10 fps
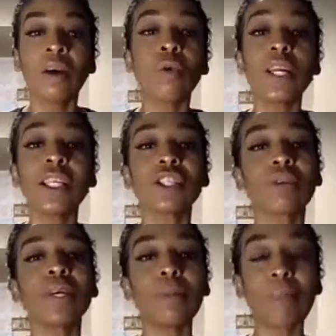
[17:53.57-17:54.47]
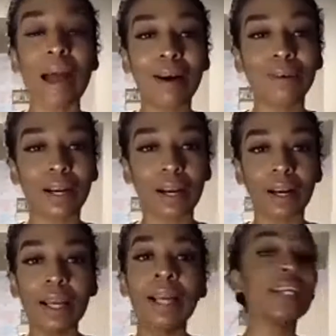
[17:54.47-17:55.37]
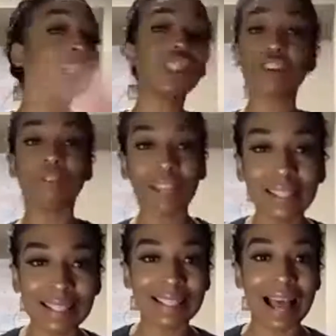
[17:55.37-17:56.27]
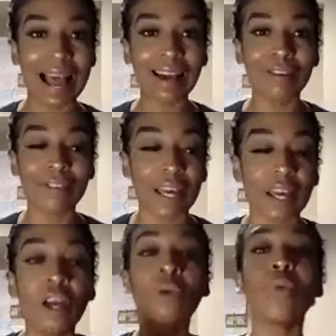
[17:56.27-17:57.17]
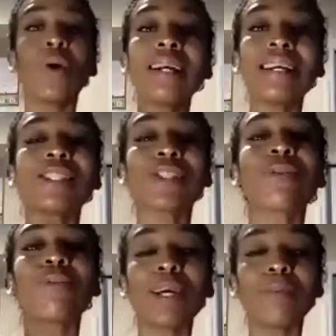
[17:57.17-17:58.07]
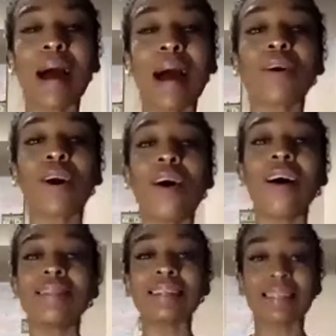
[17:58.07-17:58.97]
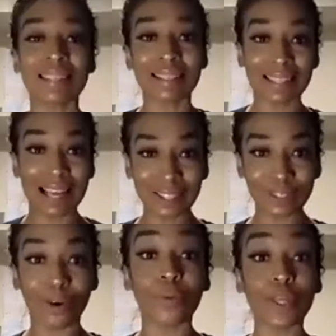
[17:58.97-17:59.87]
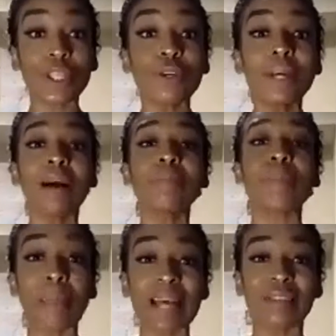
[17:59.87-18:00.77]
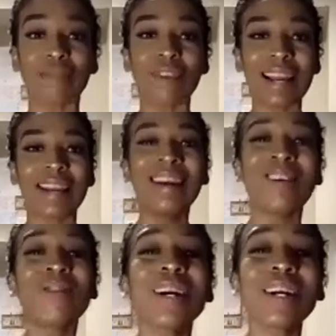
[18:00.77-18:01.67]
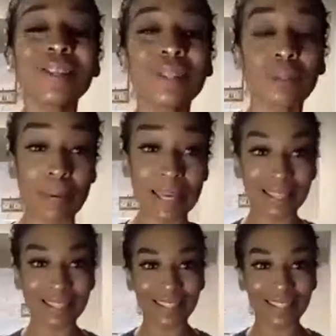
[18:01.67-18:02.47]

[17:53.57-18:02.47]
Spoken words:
What is your willpower? Get your feelings out of it. What is your willpower on this success story? When you become your best friend, what are you speaking to